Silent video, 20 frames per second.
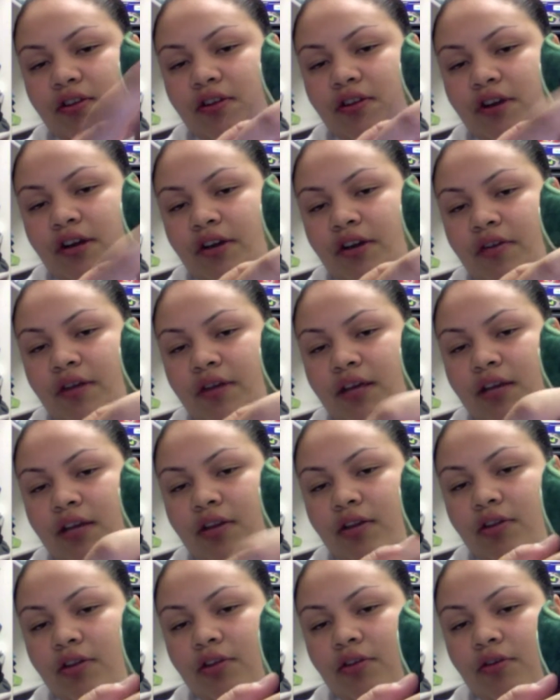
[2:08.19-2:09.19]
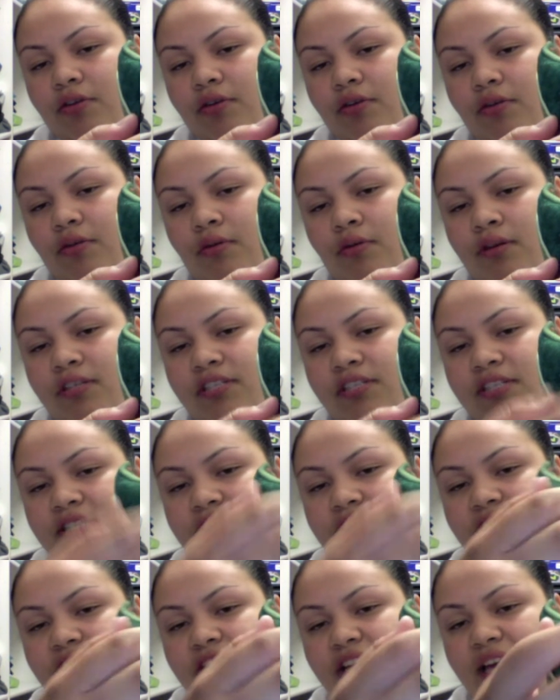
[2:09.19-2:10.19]
dark green, your orange
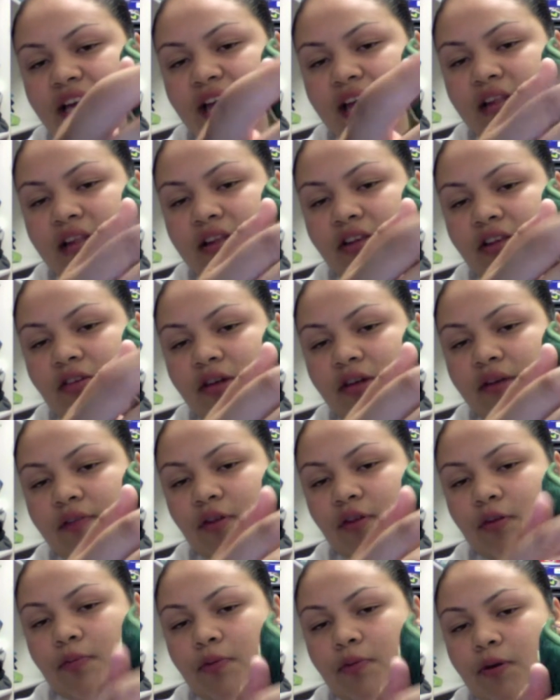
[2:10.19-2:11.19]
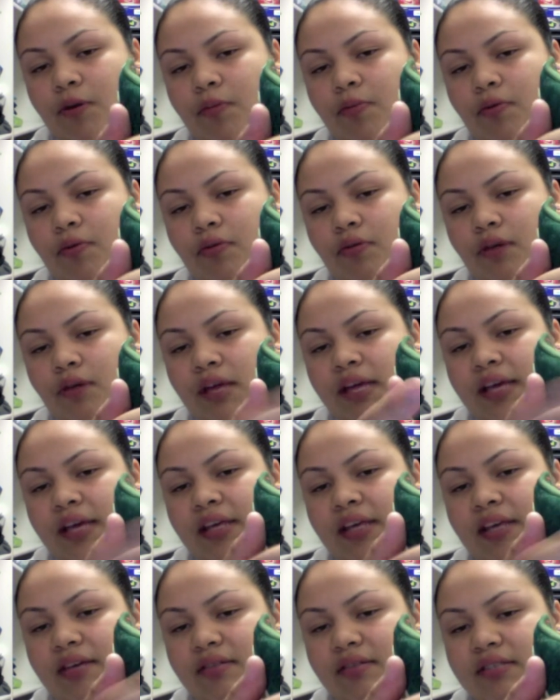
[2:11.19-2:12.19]
stitching, and then you have your purple
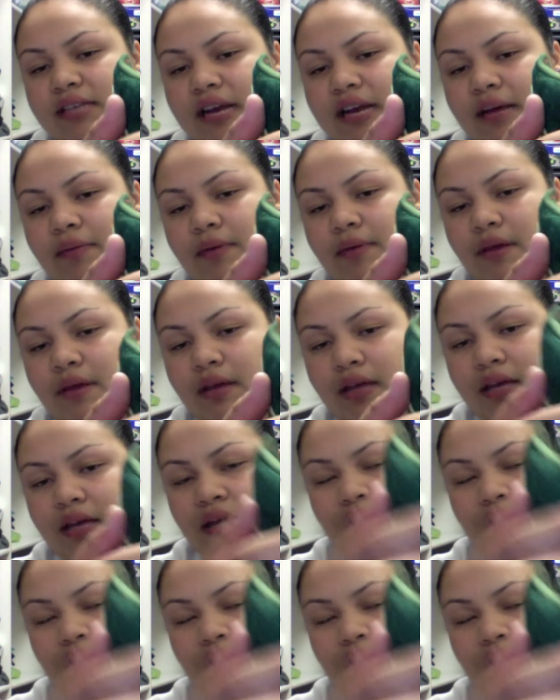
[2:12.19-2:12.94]
heel tab. It